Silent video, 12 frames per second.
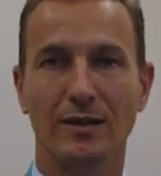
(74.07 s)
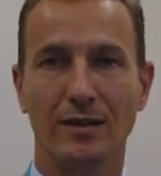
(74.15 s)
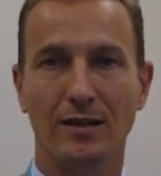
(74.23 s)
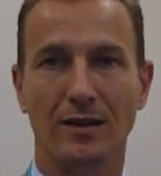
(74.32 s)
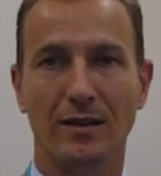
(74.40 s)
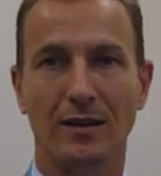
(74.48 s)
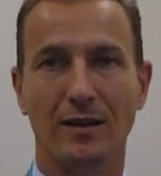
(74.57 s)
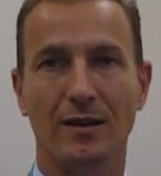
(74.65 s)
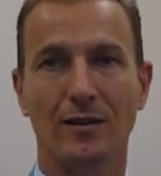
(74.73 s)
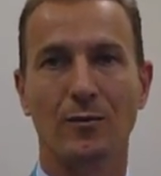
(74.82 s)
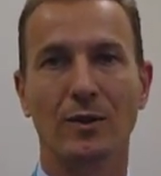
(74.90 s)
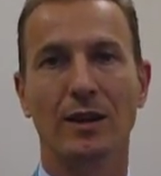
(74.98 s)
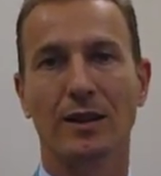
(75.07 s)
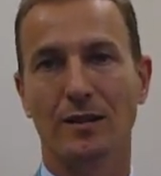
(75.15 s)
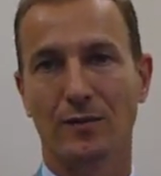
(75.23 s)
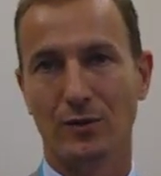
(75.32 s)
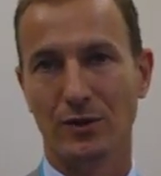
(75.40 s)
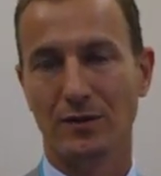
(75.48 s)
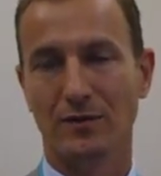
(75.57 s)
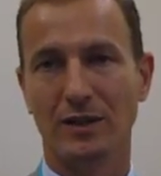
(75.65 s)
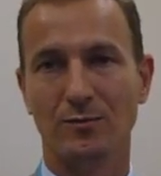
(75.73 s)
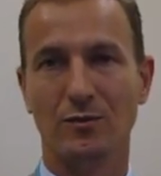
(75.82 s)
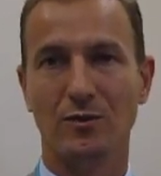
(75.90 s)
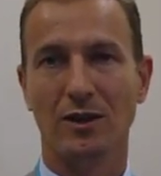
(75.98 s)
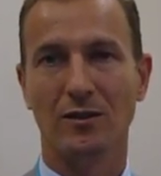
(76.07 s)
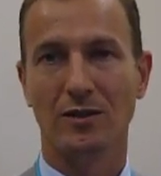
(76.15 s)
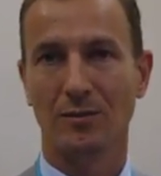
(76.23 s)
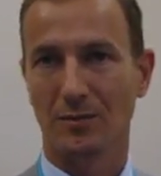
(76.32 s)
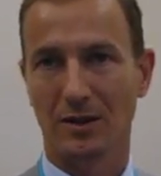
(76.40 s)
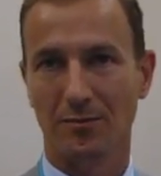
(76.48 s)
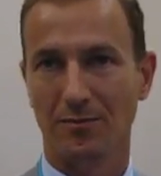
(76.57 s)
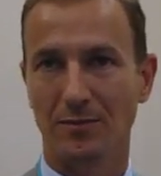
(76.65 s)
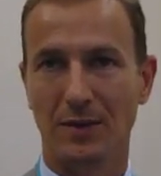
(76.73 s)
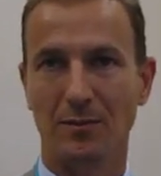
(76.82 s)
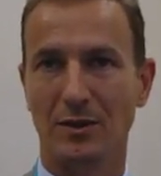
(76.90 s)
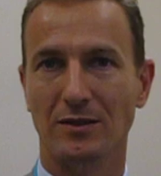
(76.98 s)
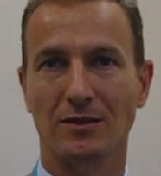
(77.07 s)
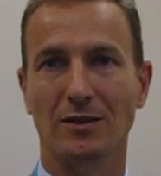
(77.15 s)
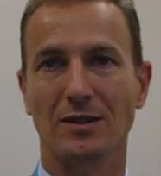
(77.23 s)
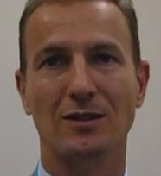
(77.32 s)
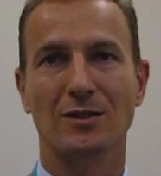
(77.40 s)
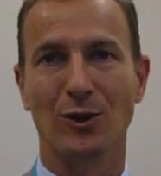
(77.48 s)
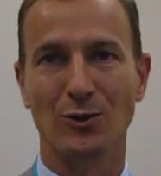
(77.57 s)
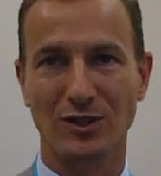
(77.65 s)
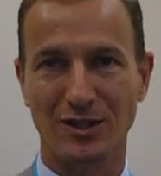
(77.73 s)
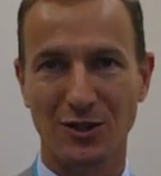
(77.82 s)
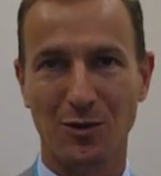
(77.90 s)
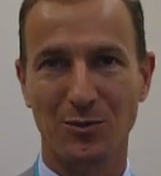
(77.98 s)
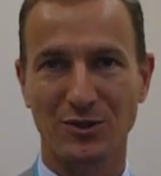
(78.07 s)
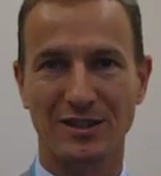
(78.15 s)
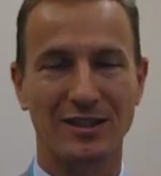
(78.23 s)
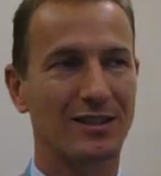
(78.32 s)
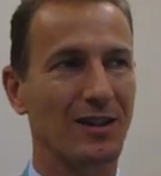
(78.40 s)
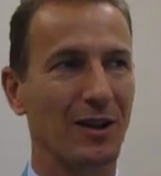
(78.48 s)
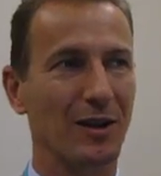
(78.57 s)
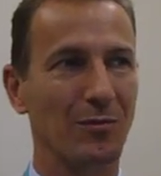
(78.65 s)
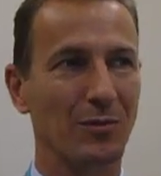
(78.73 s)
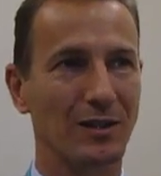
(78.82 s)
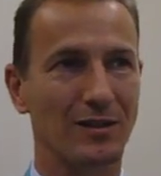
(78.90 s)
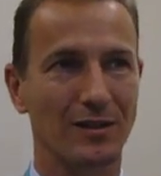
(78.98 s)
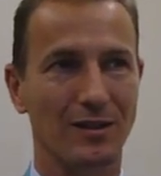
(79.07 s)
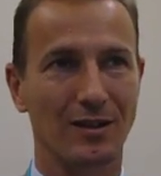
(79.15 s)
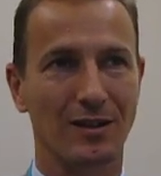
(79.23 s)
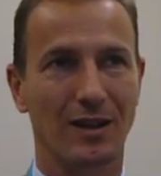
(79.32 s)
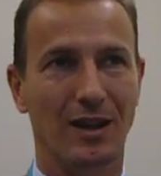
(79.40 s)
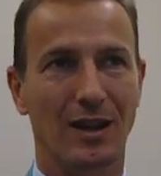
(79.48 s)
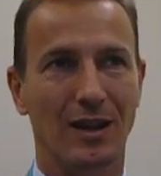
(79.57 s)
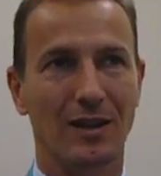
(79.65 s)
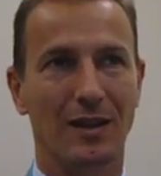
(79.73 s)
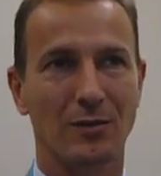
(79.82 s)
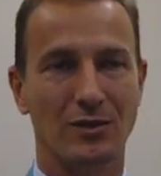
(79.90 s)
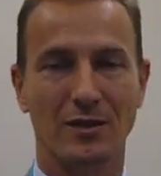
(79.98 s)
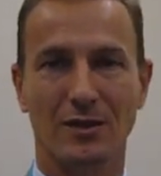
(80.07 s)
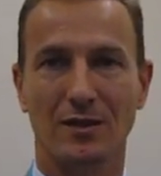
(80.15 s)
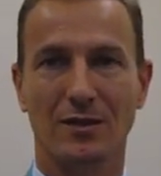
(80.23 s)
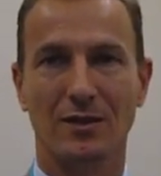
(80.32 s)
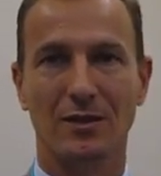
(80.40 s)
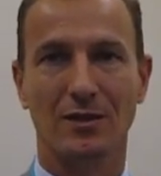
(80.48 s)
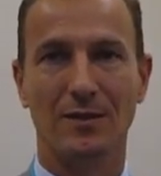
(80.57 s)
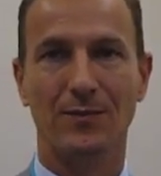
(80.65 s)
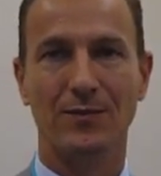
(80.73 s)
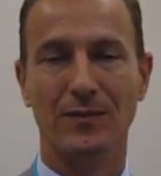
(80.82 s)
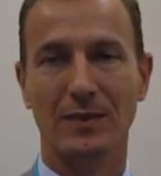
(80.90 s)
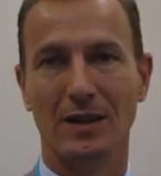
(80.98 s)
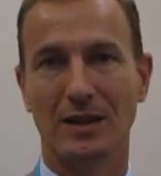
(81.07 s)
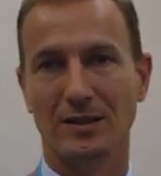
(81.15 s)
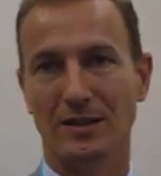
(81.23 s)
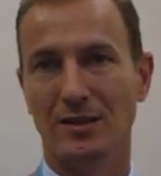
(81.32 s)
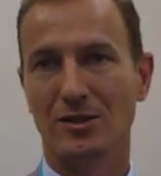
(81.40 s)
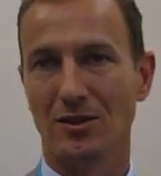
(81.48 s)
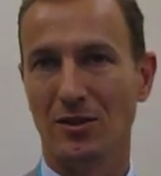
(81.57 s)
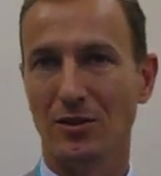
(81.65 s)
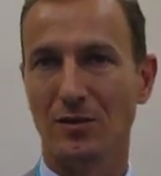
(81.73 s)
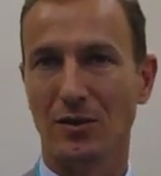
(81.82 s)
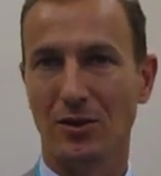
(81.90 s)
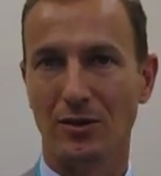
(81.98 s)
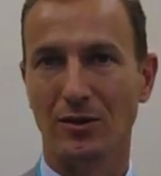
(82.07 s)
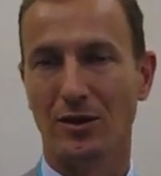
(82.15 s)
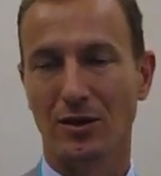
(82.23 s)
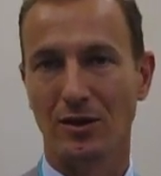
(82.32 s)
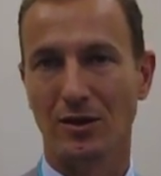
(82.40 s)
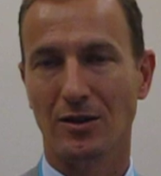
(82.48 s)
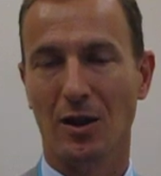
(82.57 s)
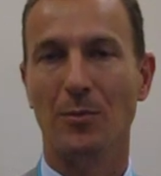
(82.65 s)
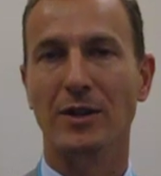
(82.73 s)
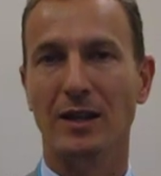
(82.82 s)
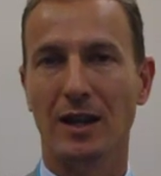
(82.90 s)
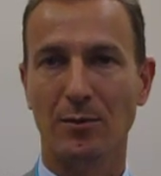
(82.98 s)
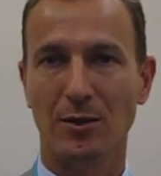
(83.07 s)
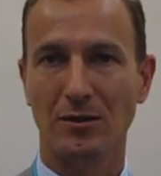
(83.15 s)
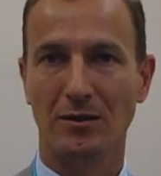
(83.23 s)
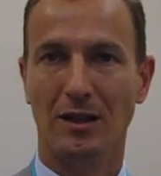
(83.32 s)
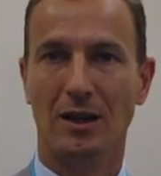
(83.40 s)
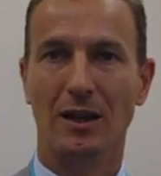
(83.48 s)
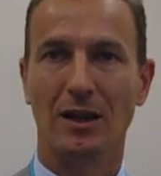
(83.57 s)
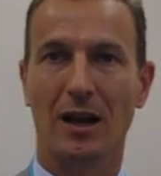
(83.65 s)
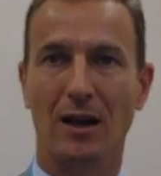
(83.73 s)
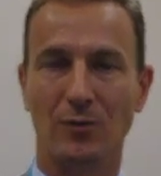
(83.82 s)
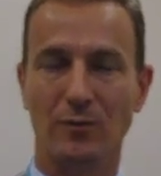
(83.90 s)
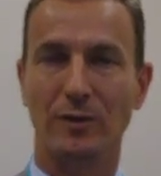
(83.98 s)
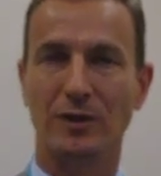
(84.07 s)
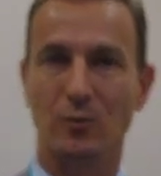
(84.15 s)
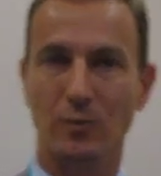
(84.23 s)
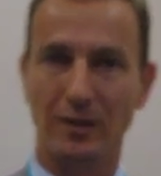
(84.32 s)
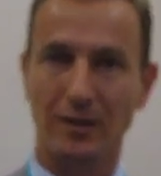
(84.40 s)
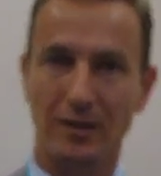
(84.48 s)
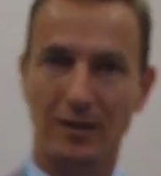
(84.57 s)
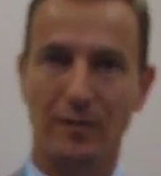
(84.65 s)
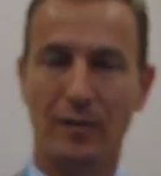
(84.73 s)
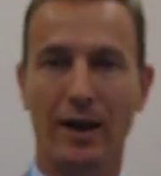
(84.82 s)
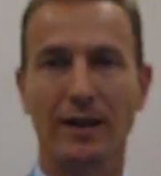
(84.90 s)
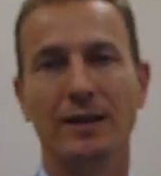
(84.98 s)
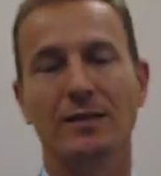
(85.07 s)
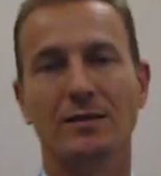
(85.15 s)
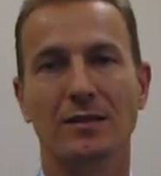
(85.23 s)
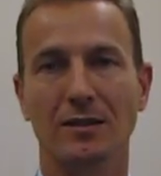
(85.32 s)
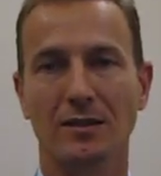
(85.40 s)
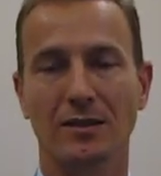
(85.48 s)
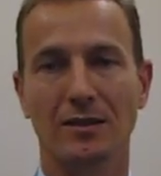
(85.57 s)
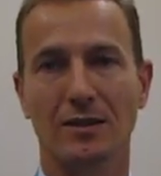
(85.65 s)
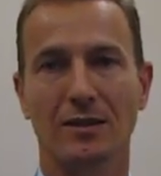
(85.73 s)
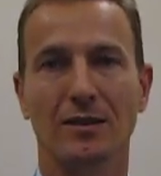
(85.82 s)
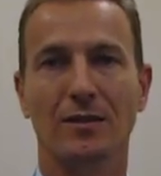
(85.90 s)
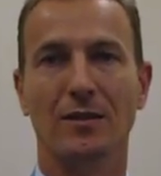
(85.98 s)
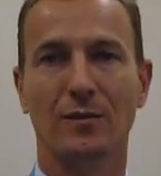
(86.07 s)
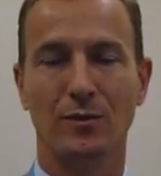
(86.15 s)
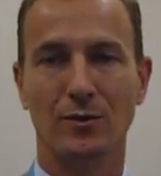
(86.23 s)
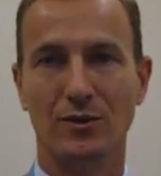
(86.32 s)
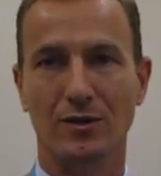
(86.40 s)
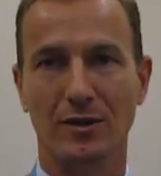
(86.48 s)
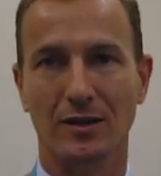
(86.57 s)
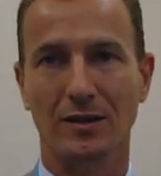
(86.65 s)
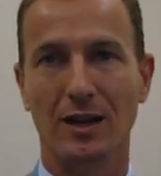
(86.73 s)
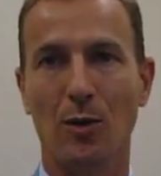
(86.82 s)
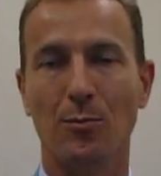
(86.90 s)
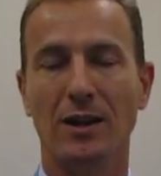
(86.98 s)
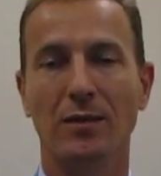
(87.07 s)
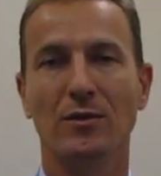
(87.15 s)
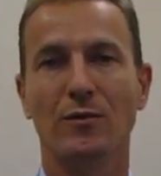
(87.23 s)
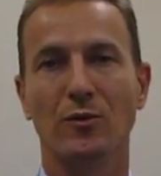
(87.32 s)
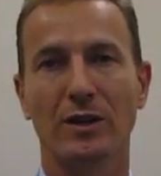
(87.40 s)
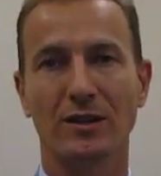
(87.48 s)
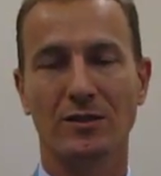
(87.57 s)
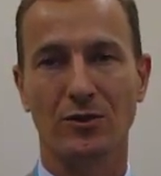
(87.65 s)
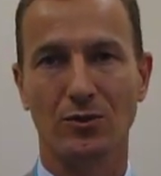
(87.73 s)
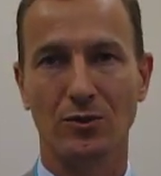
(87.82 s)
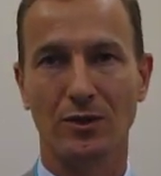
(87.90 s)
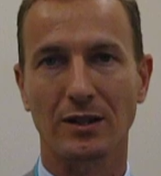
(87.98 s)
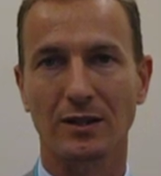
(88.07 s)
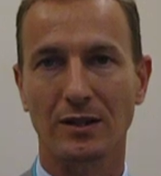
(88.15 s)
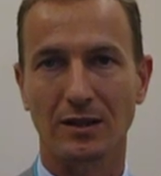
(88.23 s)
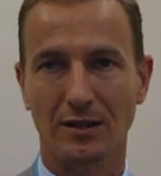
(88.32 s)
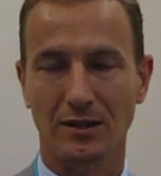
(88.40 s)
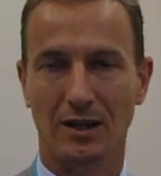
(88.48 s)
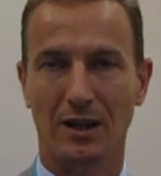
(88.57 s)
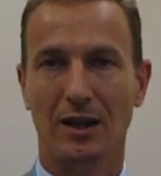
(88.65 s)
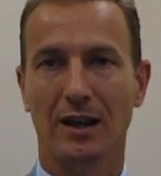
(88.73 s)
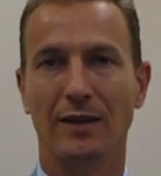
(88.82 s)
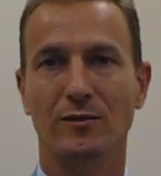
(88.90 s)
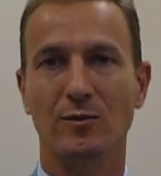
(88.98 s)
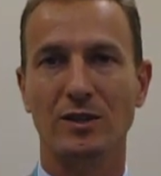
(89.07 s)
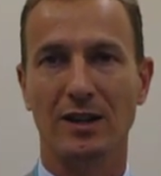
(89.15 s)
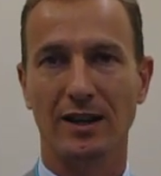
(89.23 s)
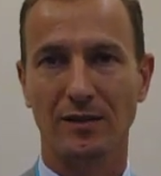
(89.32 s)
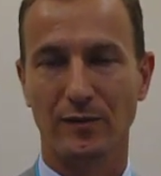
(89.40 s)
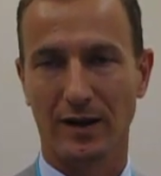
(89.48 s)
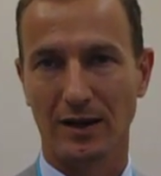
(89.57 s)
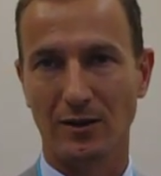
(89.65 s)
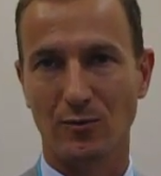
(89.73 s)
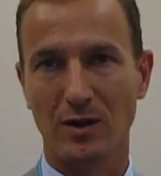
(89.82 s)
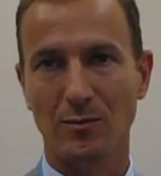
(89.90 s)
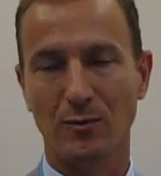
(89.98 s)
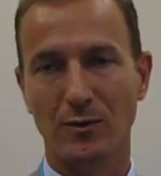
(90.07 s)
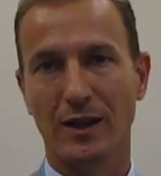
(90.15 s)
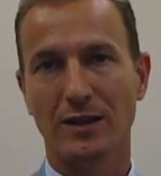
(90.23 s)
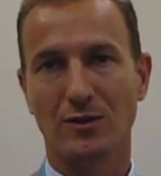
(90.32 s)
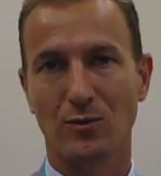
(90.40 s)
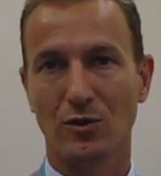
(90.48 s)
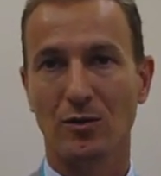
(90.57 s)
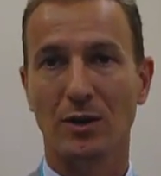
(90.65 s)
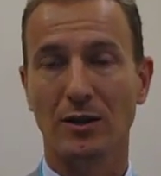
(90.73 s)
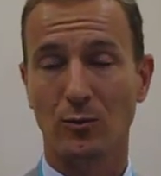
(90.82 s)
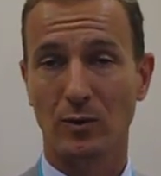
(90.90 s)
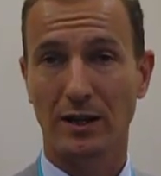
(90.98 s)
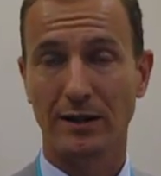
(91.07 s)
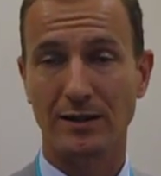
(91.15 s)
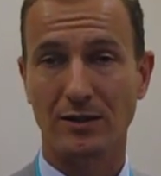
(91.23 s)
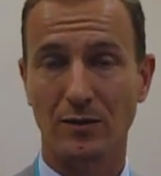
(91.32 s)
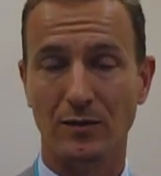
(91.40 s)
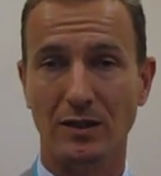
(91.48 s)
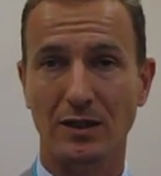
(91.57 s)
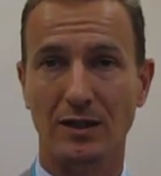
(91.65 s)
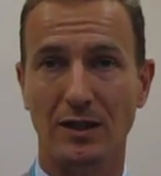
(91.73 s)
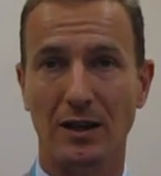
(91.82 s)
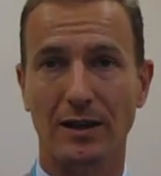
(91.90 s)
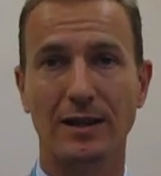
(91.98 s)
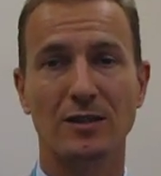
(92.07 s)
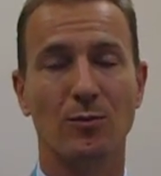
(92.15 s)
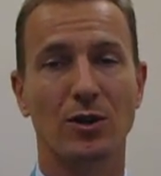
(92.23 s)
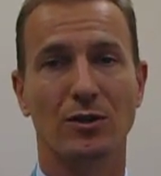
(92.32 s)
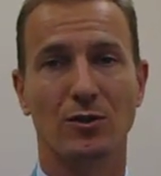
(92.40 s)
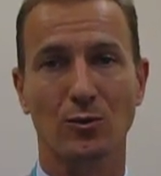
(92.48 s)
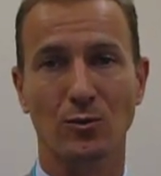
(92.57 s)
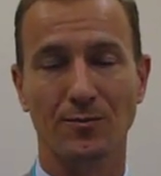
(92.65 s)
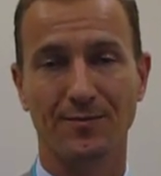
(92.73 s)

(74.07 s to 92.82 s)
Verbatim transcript: Oversigned. Uh, we had the first investment round. I'm, I'm, I'm not going to disclose any numbers at this time, but uh, that was the, the, let's say, the start of our, our company capital, out of which we uh, financed the uh, the first uh, down payment for X COR in uh, okay. after we signed the final agreement with X COR about the wet lease of the uh, Lynx Mark two.